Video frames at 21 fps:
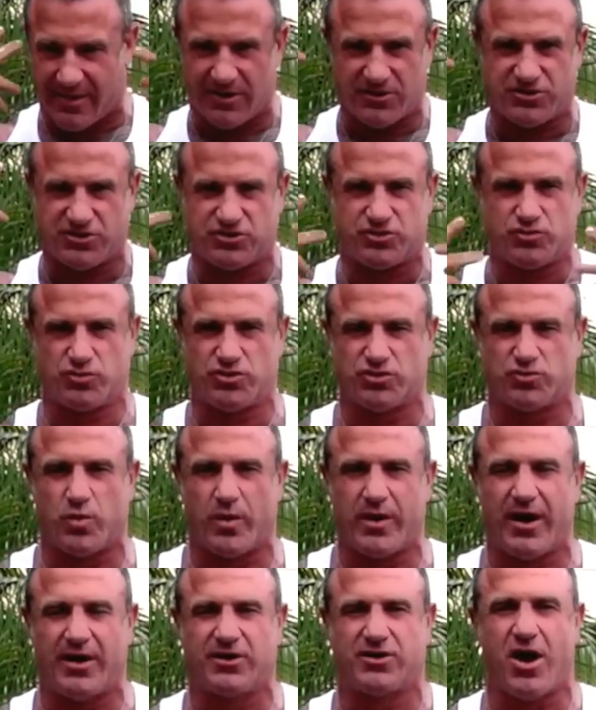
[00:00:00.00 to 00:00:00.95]
This is just
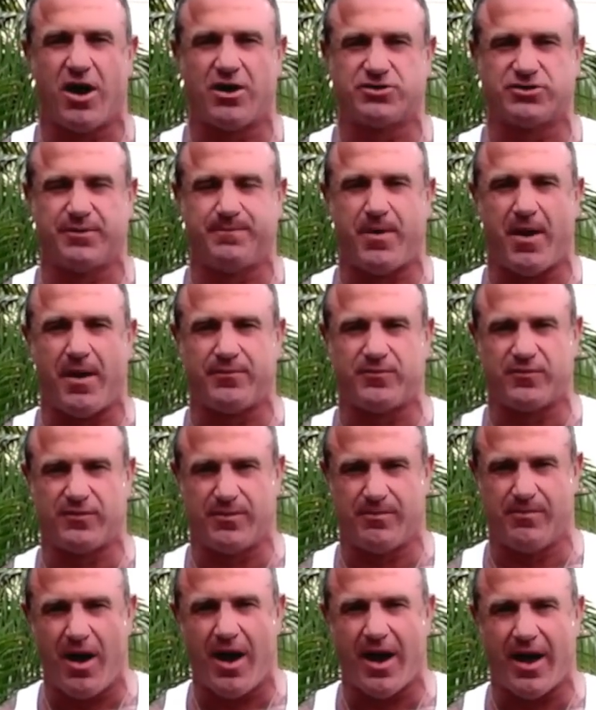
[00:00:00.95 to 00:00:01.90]
what unconsciously pops
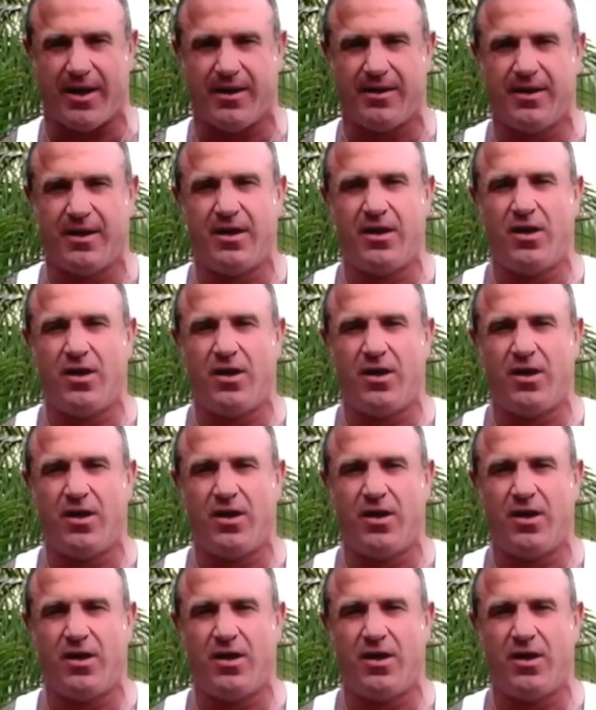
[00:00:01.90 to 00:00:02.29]
into mind.